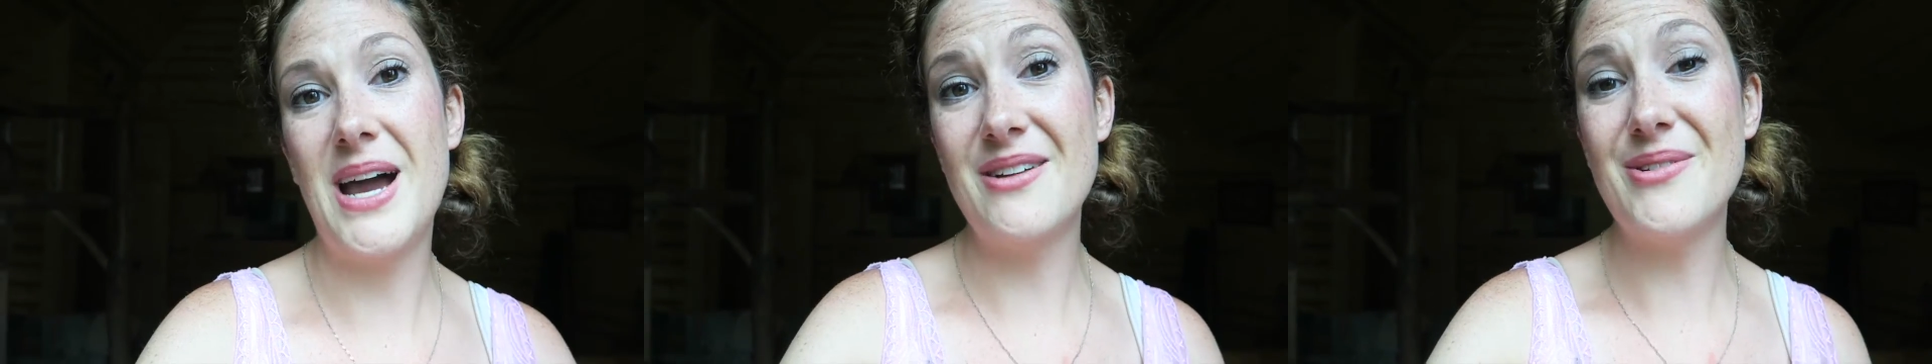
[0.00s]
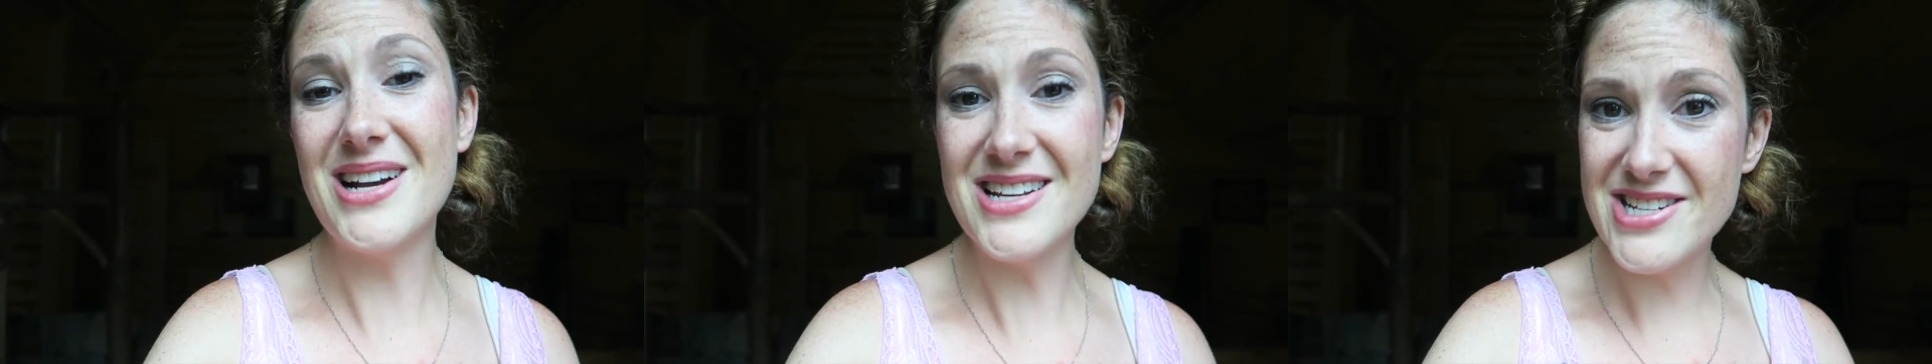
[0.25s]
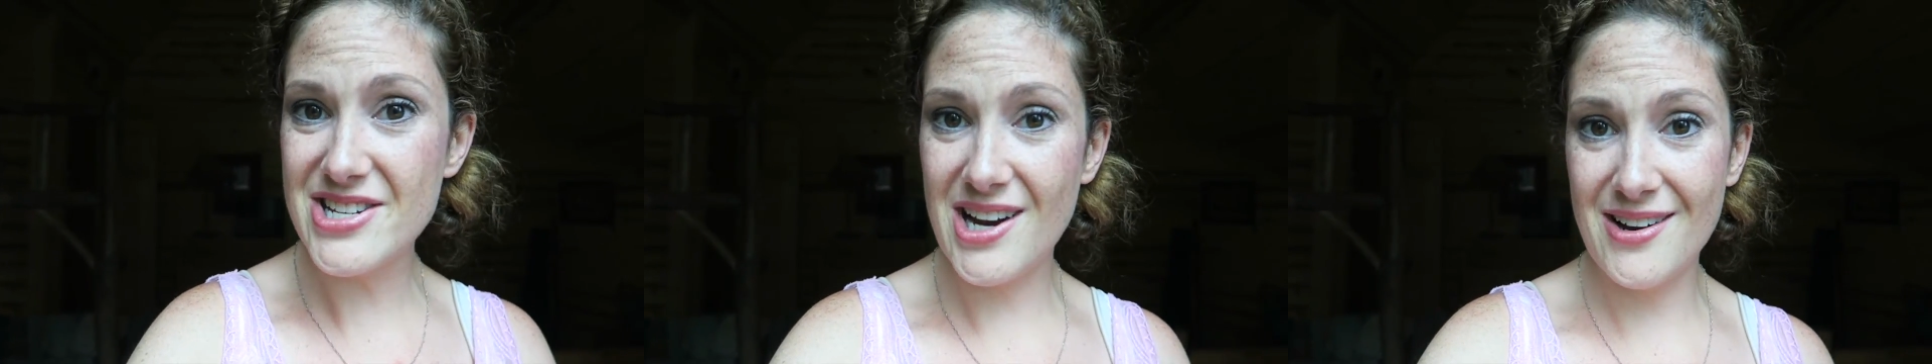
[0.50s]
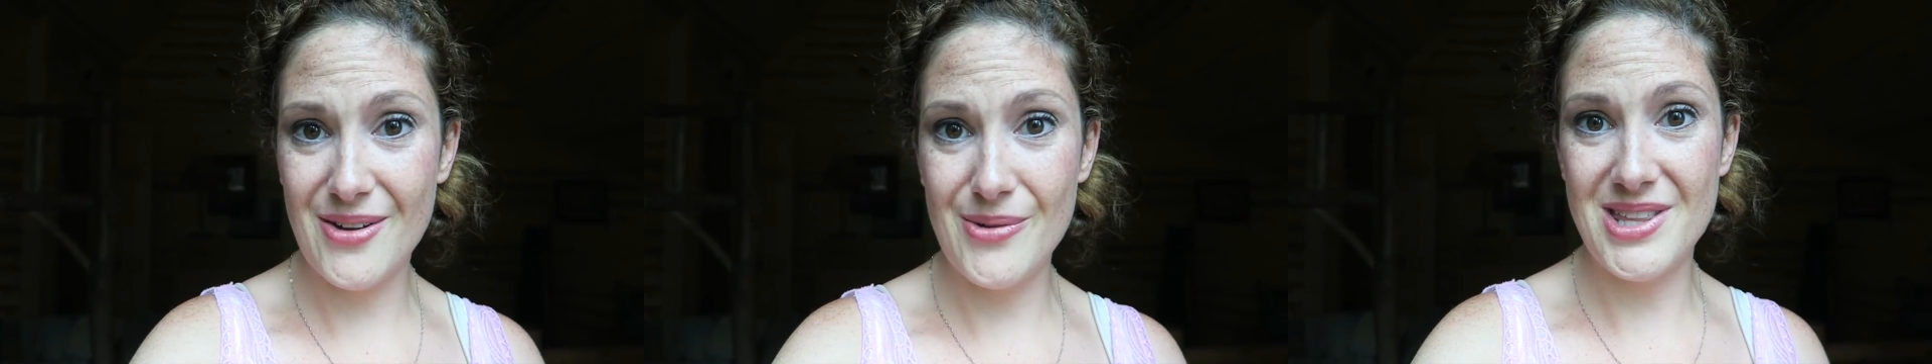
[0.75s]
I want to
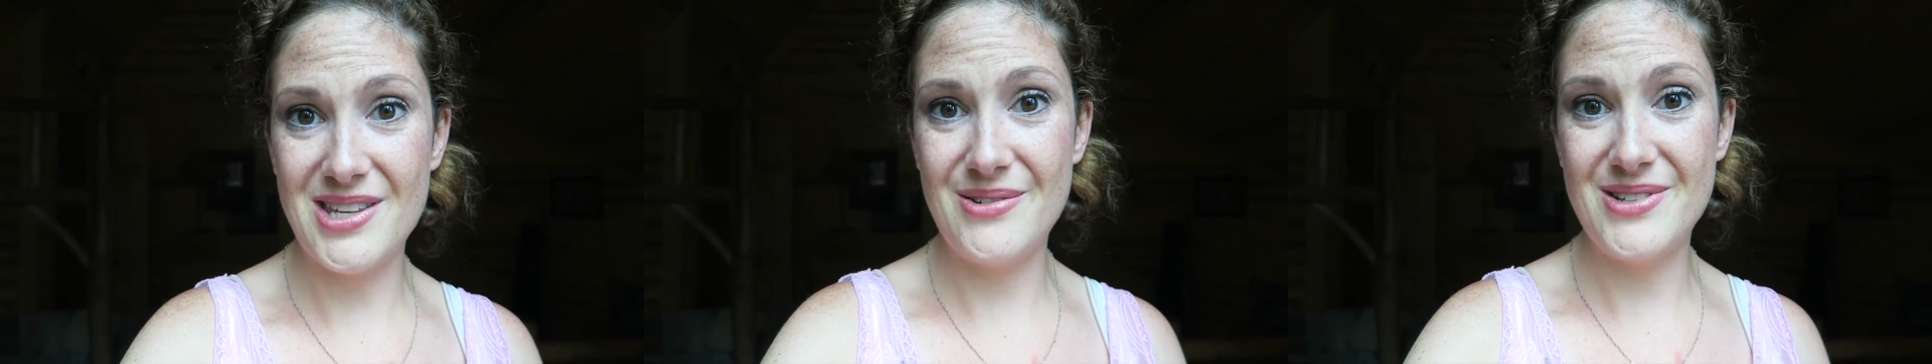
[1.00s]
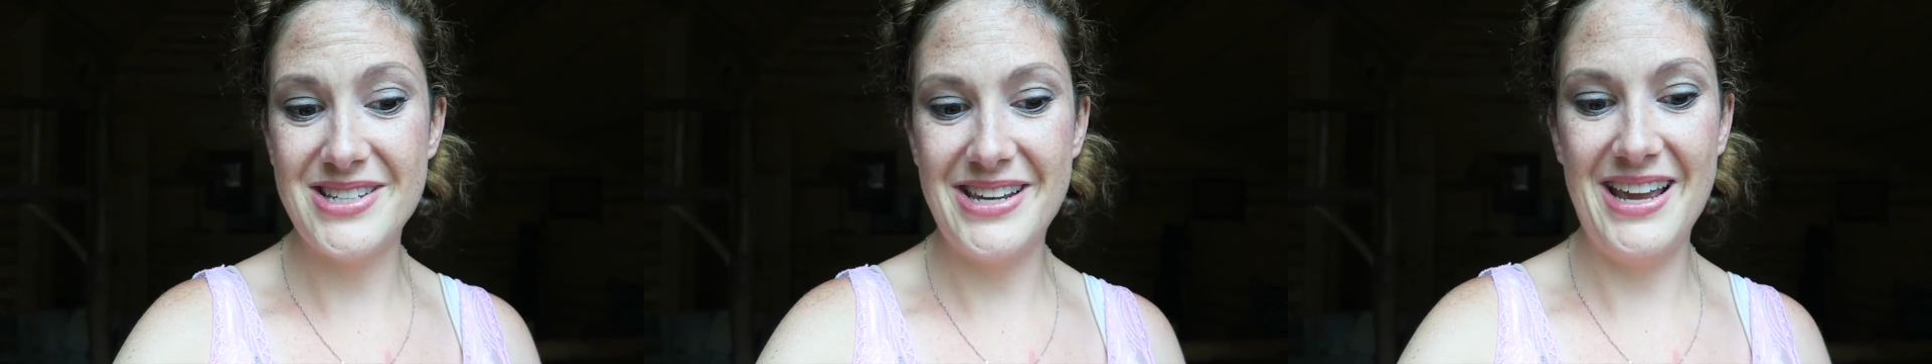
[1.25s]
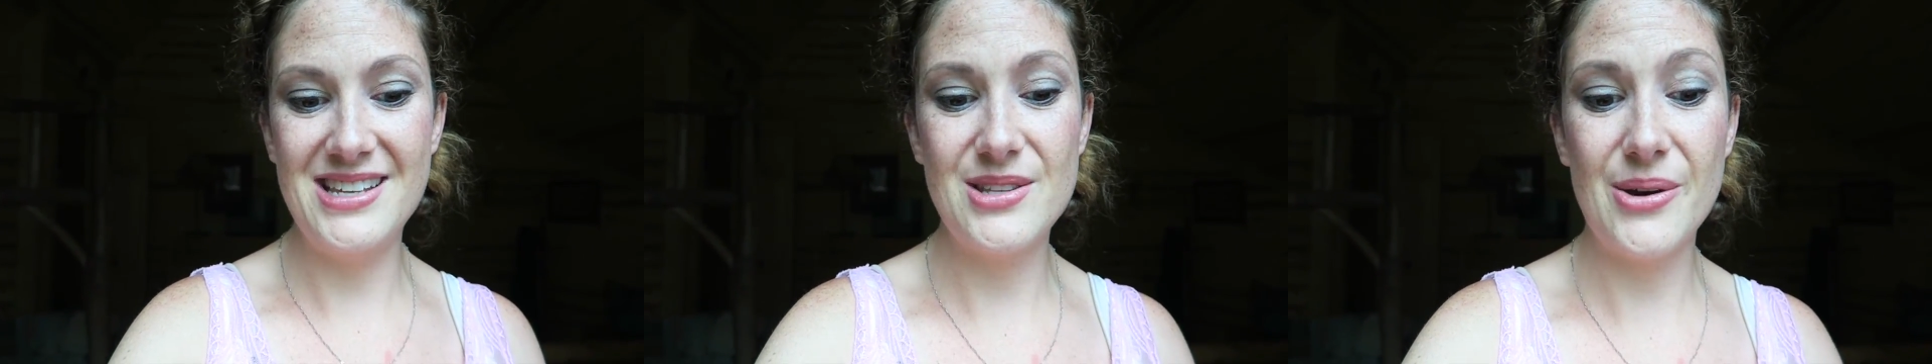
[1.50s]
share it with you today.